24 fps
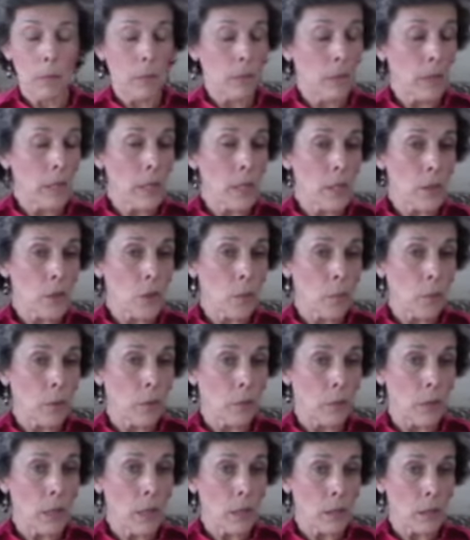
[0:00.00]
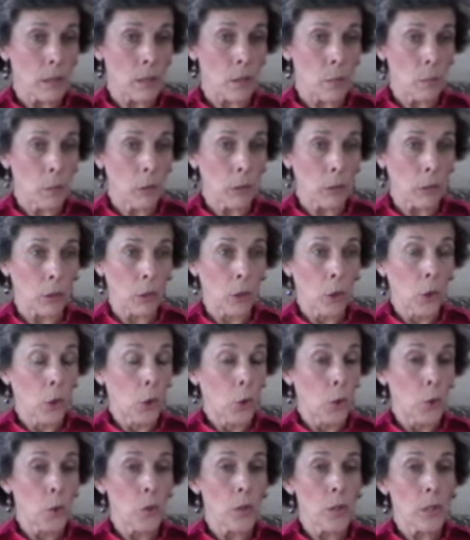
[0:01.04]
leadership of Ian Smith,
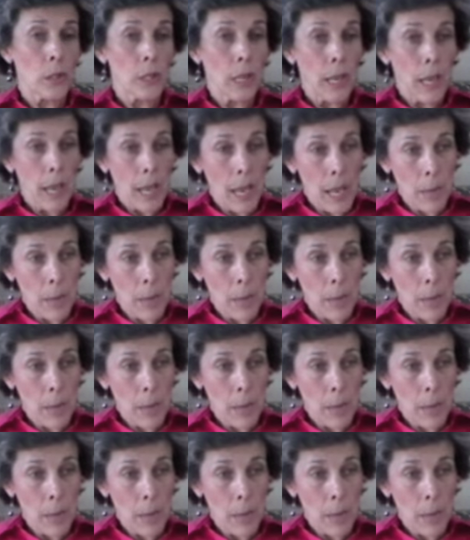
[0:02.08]
who did